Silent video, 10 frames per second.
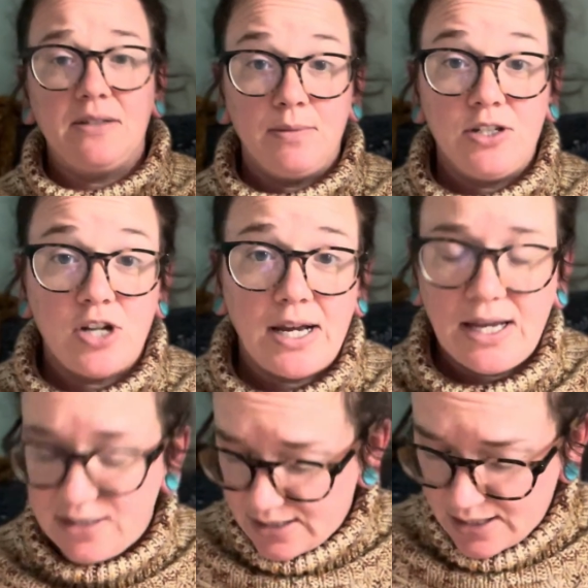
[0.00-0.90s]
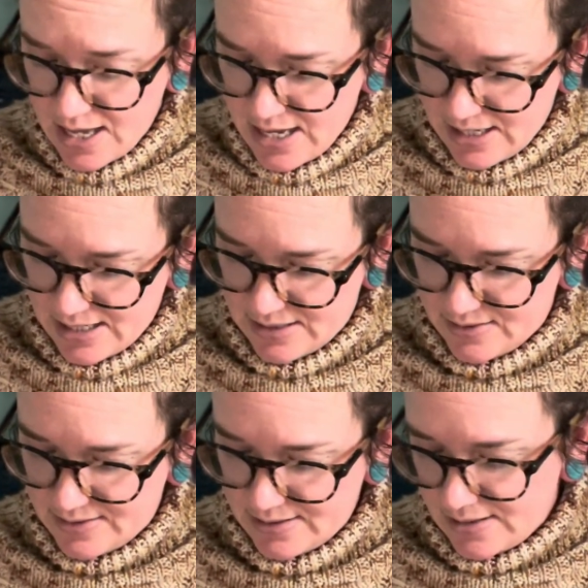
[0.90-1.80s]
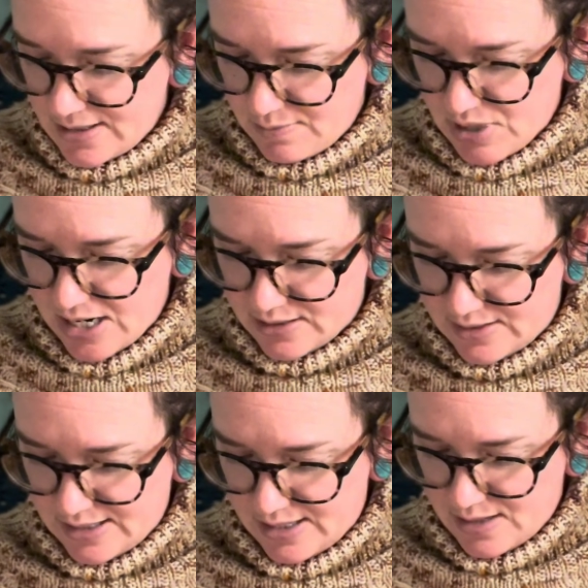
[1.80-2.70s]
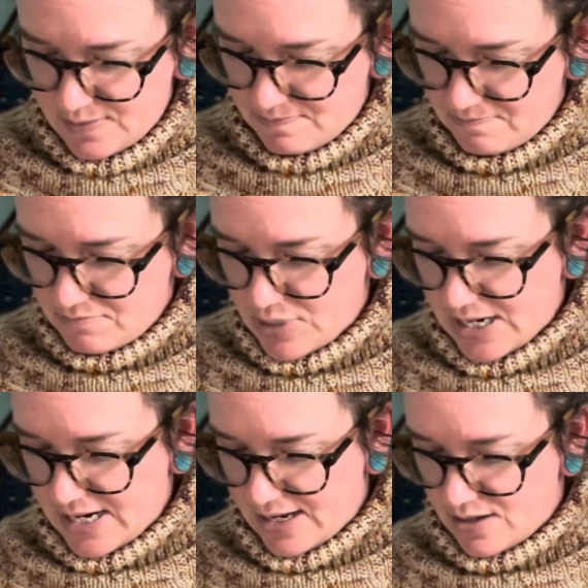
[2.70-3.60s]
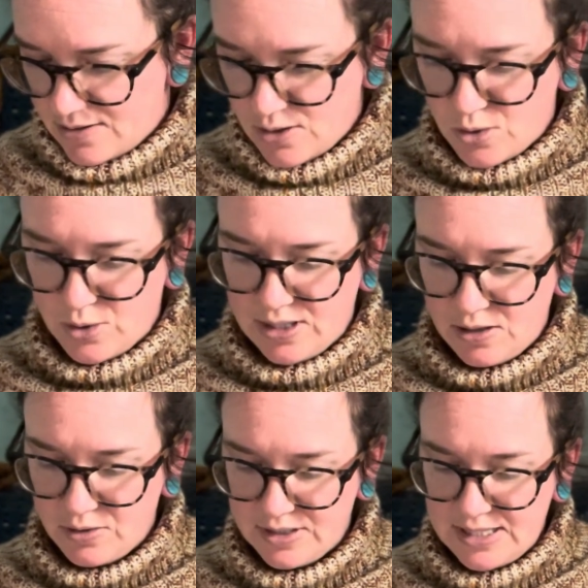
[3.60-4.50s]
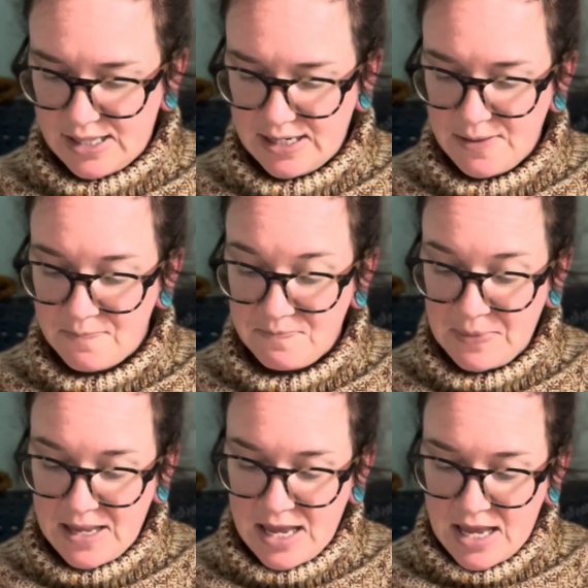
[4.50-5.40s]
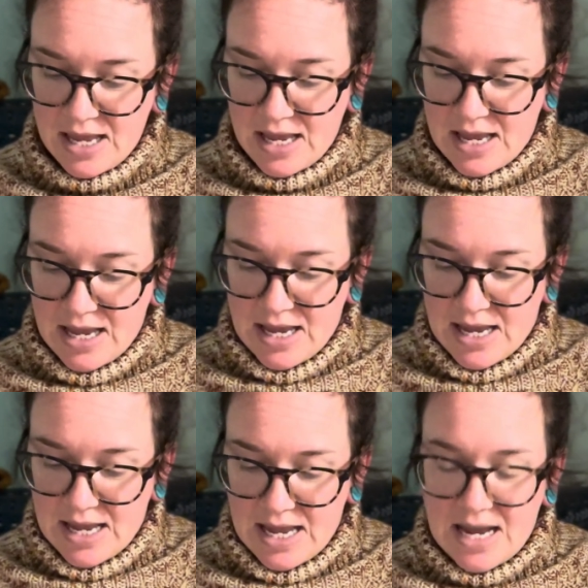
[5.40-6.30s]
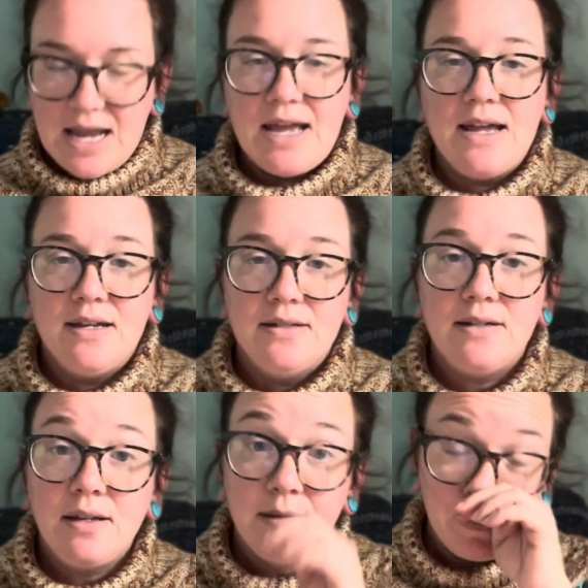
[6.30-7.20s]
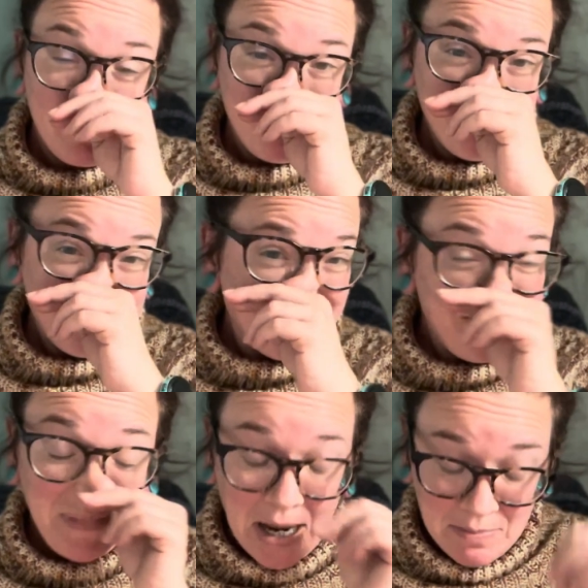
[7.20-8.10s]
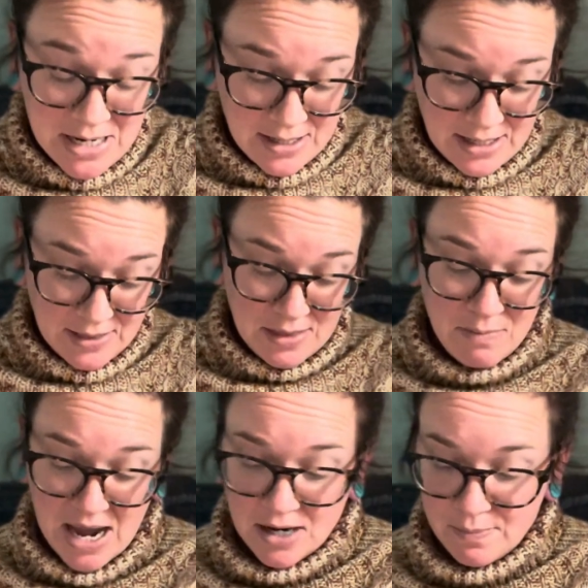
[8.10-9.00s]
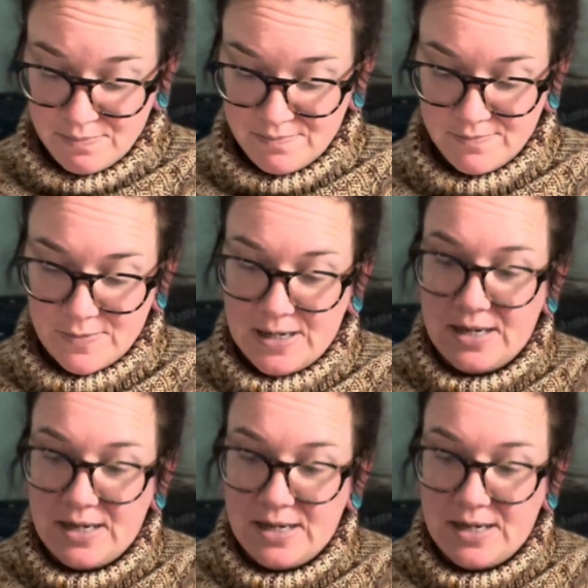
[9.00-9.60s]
to be gigantic. It's the Boxy by Joji Locatelli. And I'm knitting the back right